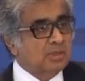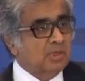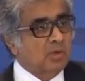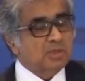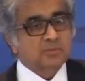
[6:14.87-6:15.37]

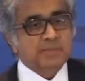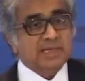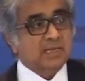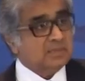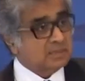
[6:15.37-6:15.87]
They want to
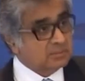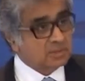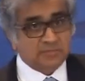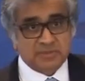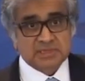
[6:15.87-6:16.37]
make
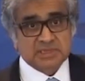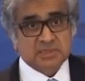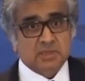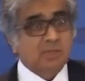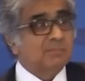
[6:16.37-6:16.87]
customs
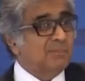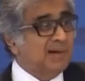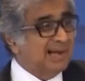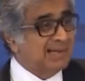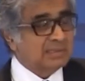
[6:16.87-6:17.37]
offenses on
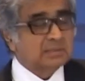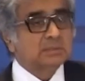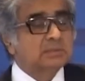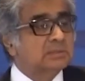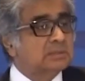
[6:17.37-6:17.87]
par
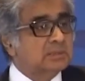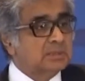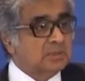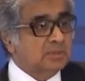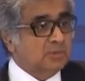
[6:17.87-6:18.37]

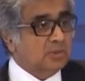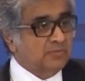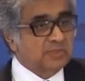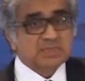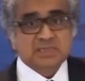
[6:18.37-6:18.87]
with
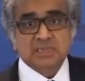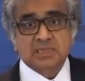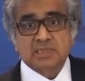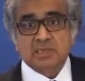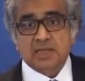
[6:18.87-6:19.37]
offenses
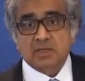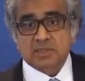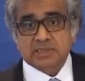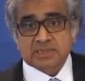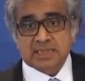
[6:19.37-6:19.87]
under the
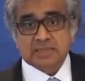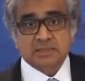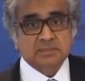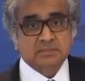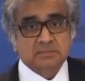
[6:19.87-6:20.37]
Narcotics
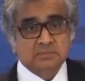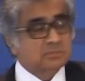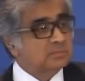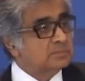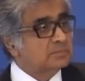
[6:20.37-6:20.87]
Act,
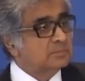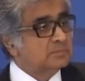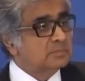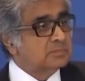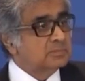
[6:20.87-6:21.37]

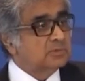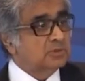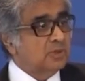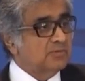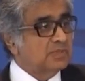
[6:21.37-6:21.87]

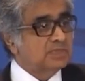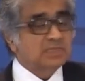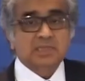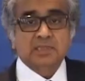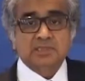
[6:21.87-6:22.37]
with
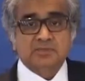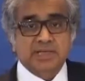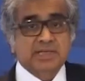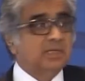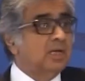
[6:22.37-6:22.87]
offenses under the
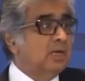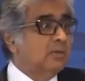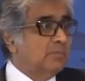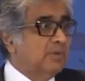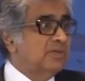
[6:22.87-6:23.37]
dreaded
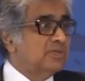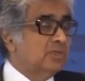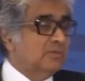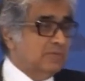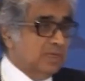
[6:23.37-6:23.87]

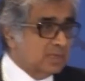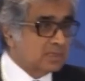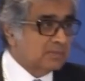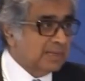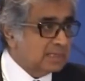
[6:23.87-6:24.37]
Prevention of
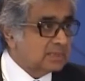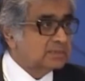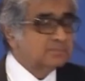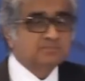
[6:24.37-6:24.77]
Terrorism Act.